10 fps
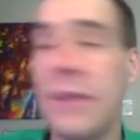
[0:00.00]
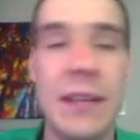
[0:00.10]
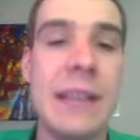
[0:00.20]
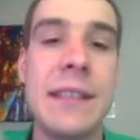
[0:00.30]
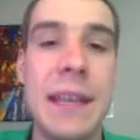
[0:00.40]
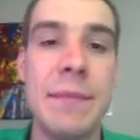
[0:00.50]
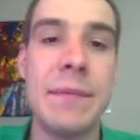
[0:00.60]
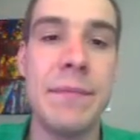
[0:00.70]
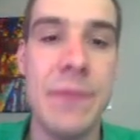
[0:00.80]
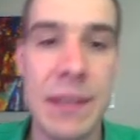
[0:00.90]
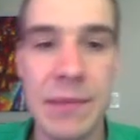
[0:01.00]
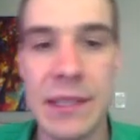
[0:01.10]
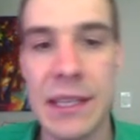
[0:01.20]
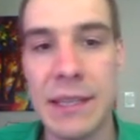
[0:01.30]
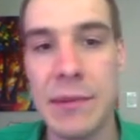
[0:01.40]
That same
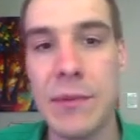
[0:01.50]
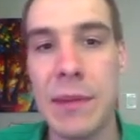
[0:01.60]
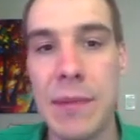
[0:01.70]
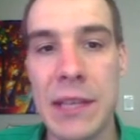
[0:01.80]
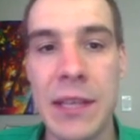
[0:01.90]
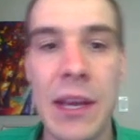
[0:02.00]
substance has to be a weak base.